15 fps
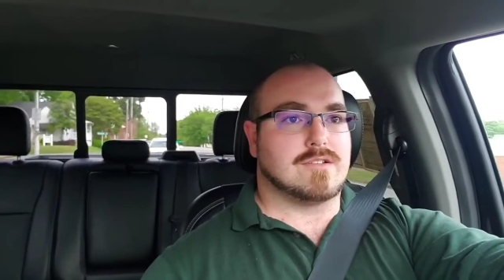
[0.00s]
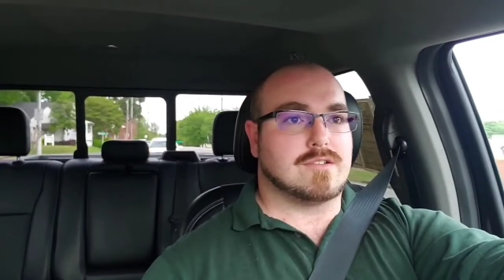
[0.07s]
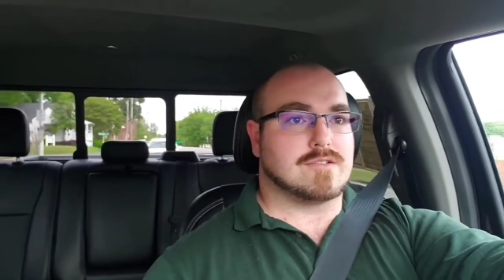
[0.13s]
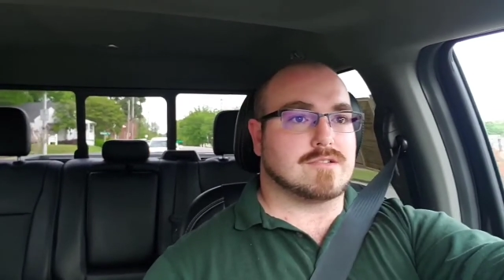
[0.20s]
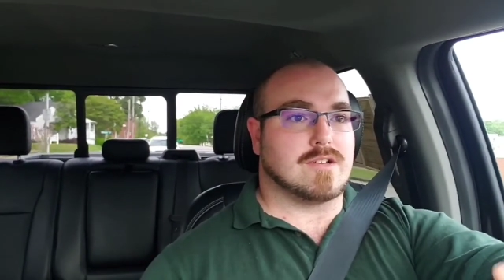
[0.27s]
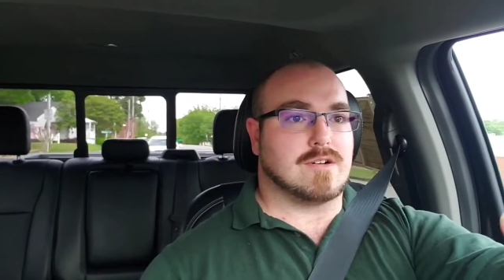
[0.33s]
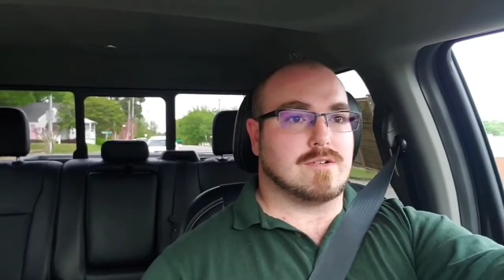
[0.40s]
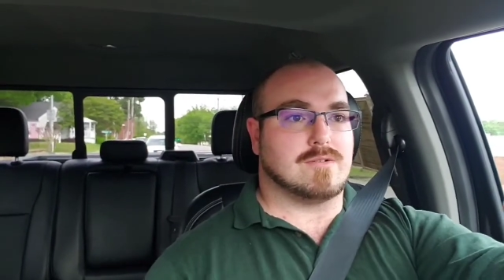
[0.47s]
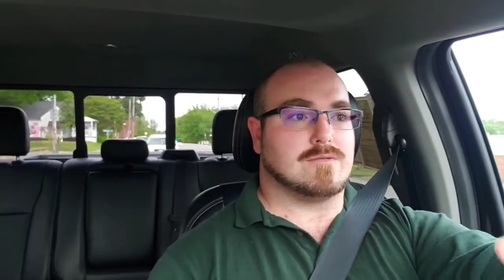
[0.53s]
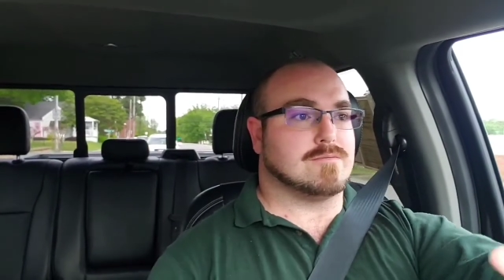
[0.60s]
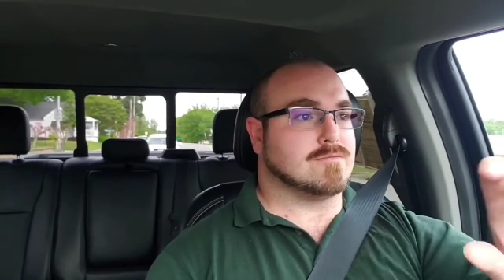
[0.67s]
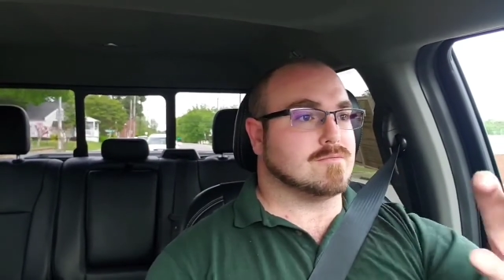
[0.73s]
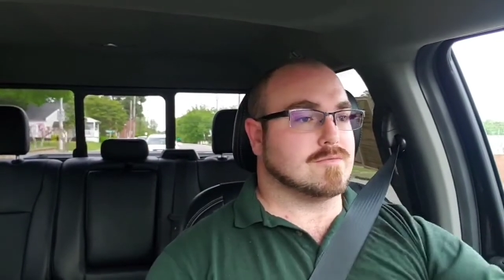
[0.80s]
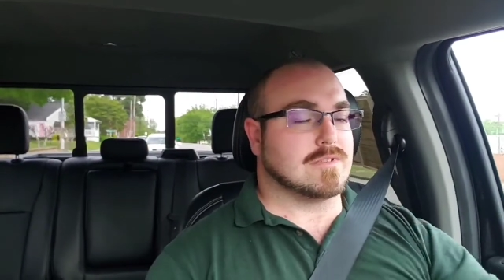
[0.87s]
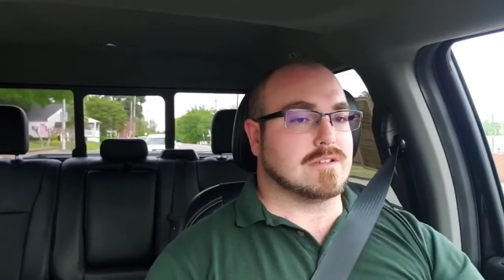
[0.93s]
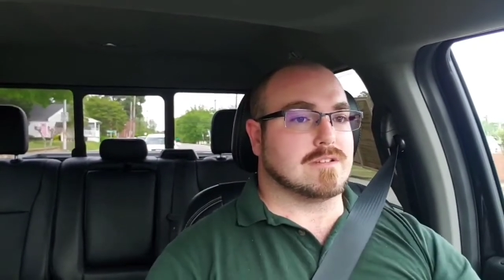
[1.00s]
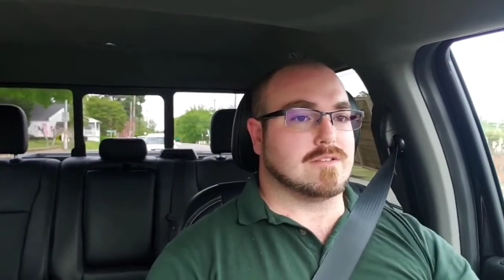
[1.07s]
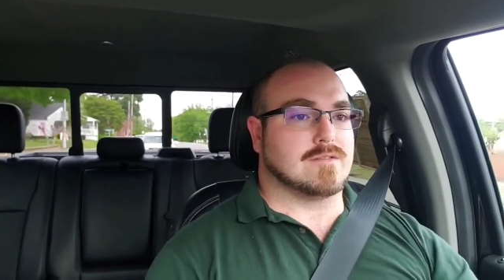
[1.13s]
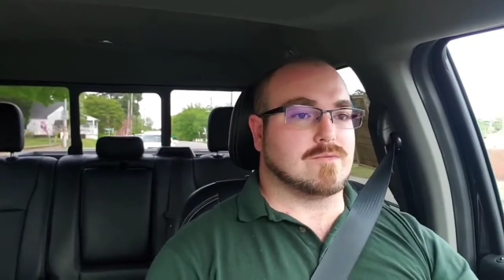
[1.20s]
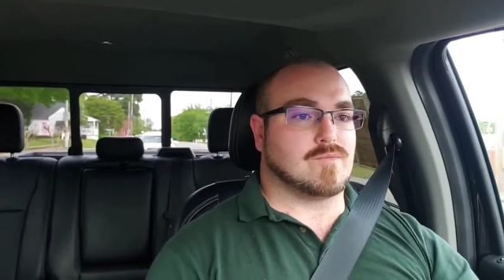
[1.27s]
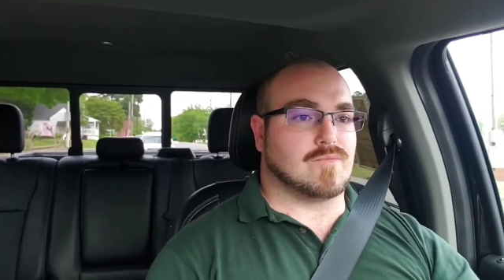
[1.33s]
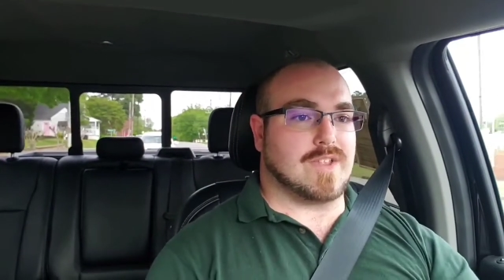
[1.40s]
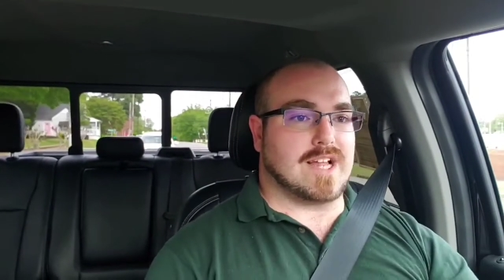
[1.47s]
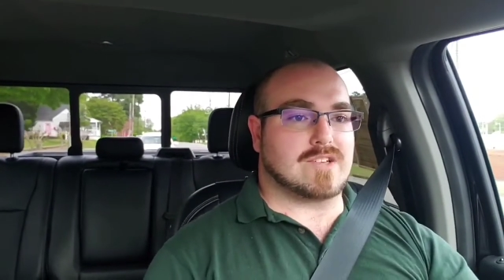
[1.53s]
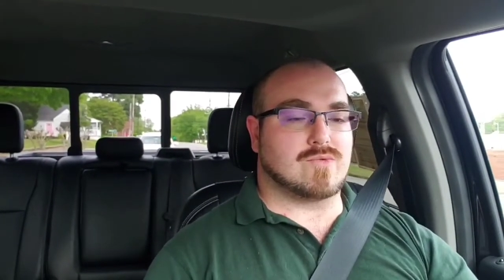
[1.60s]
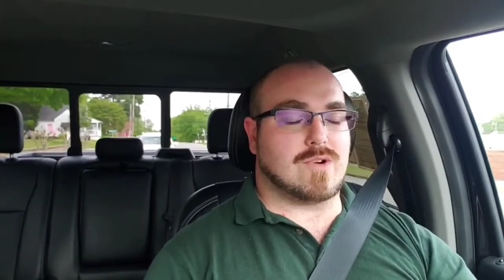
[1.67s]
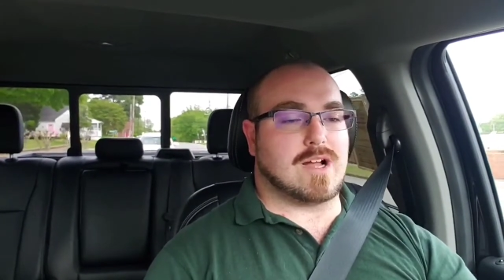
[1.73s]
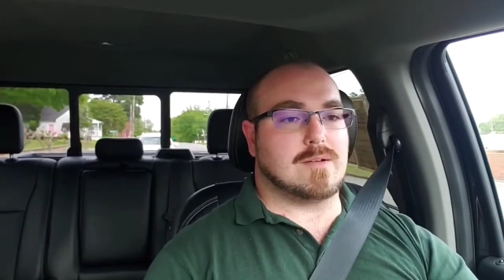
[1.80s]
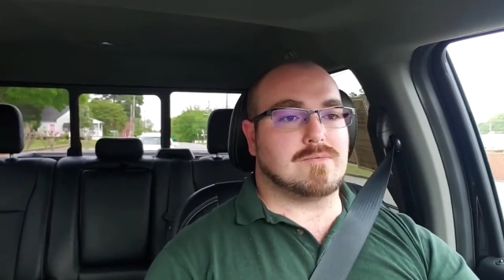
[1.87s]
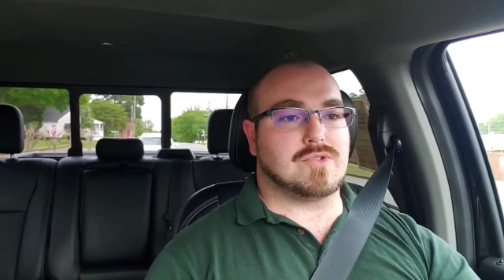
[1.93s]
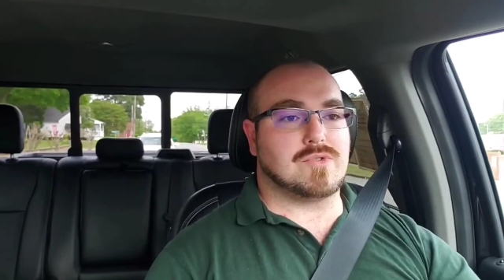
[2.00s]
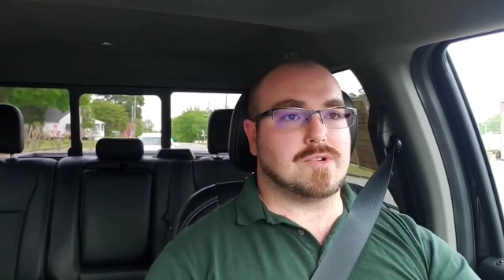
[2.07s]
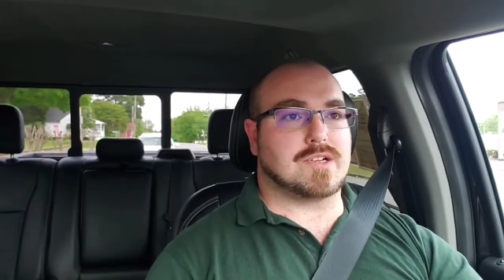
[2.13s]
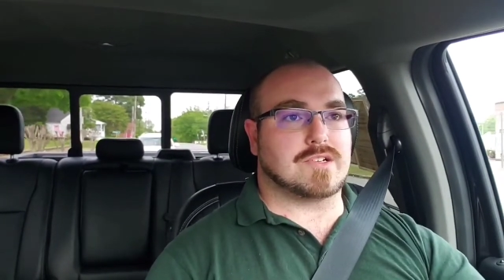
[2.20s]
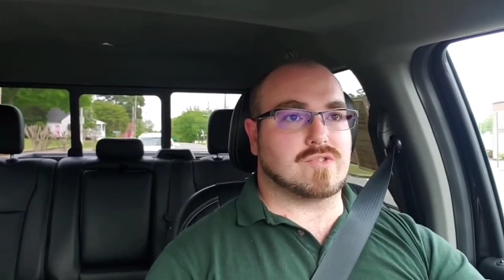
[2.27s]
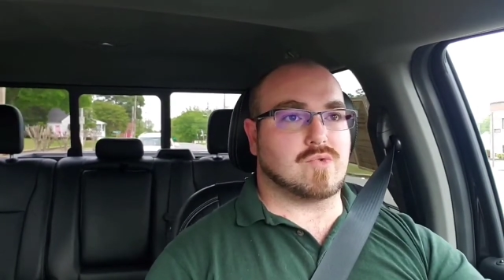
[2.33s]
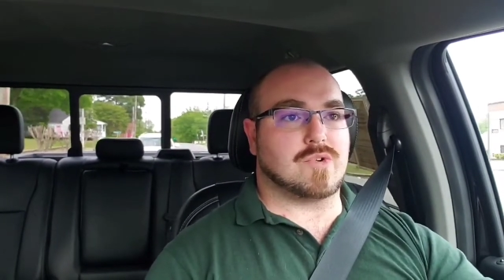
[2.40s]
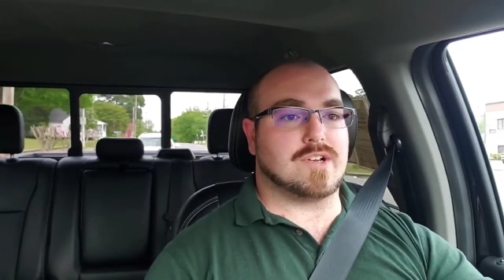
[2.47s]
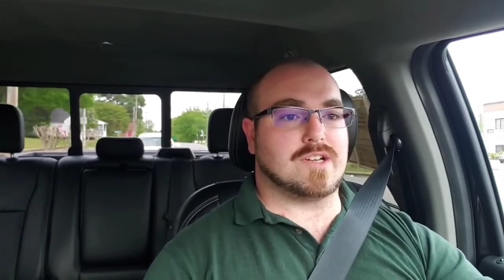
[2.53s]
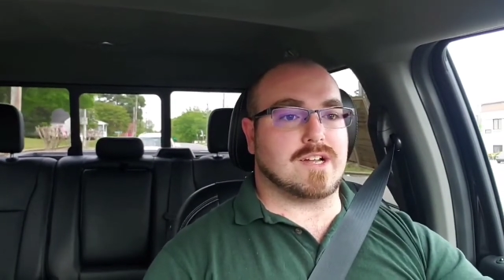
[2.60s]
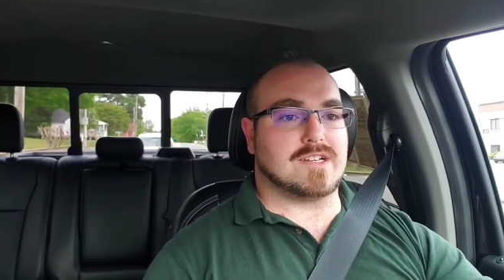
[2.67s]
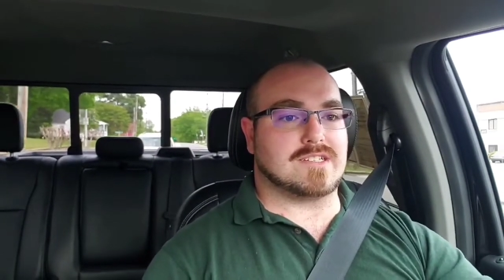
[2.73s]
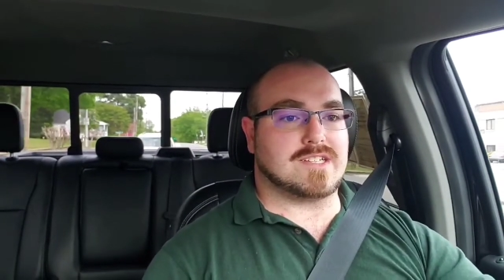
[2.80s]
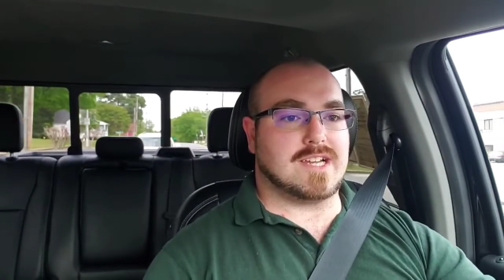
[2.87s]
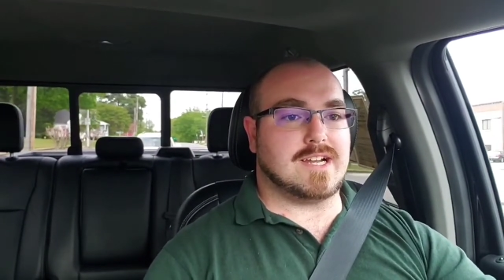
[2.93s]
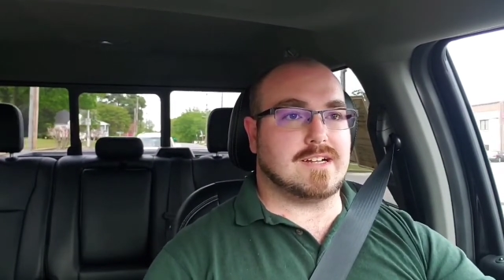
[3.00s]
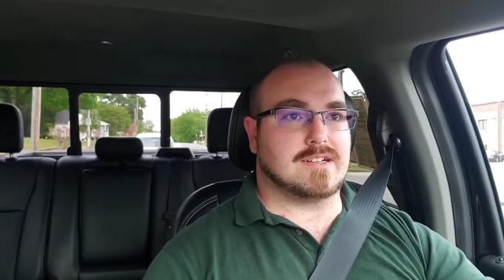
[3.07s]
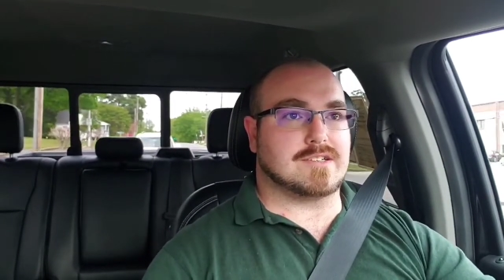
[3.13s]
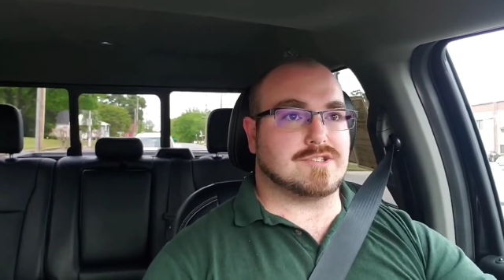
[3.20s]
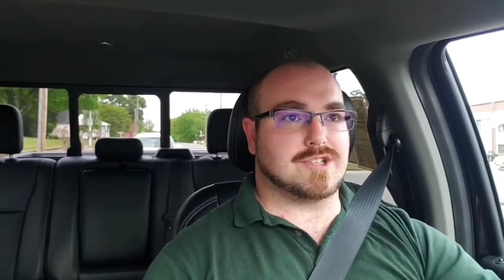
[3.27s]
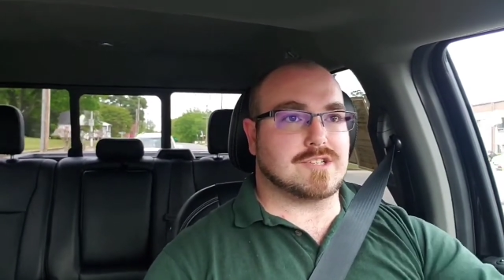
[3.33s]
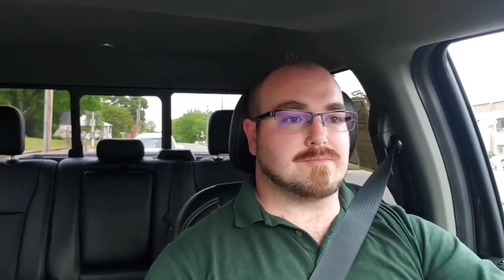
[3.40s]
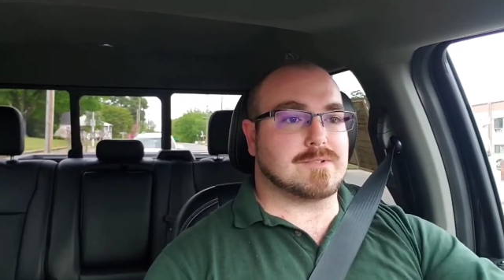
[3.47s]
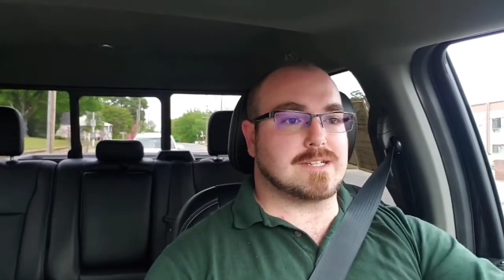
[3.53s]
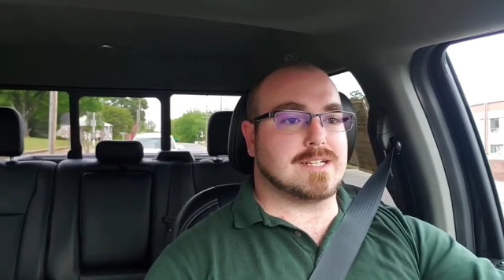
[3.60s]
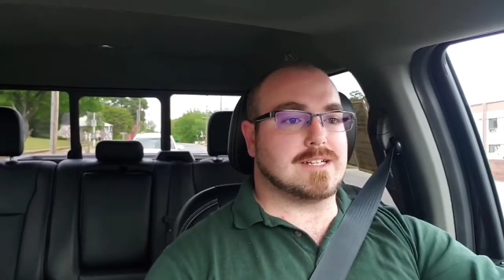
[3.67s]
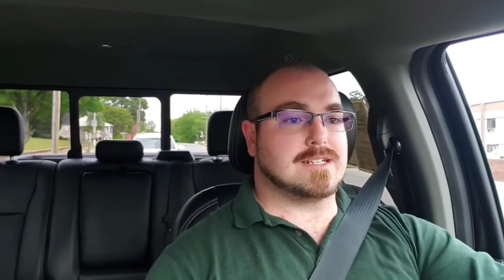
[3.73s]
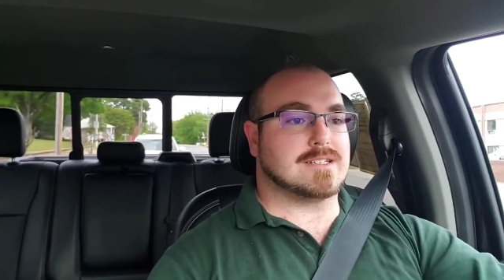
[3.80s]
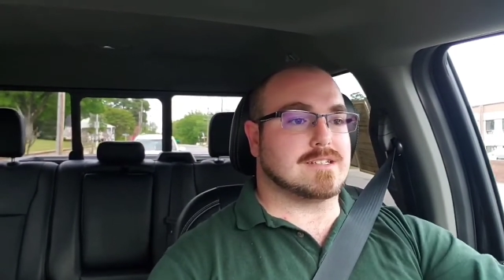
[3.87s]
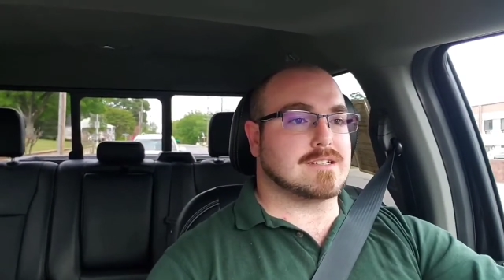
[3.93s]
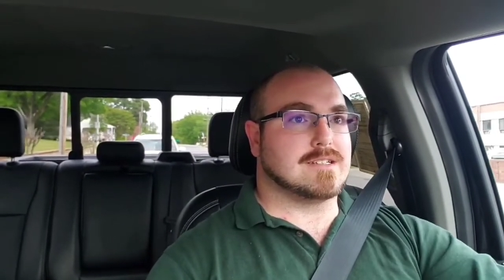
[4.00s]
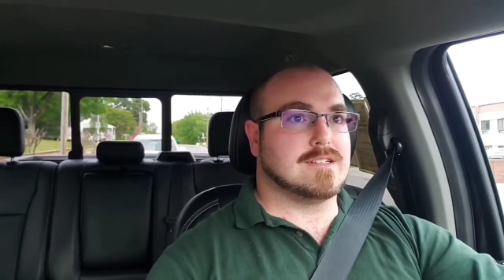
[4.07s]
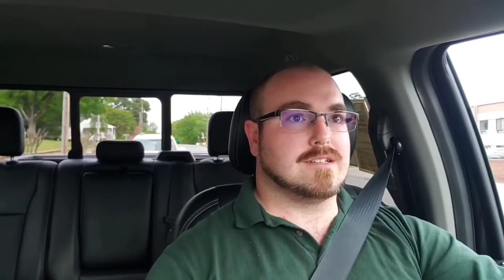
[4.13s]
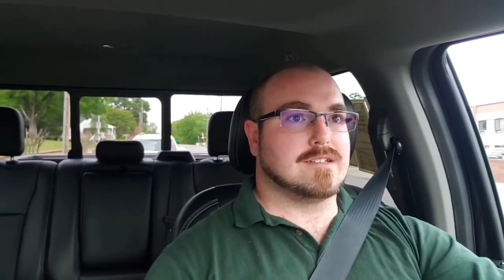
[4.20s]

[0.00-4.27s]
So that's why I'm doing a 2019, is just because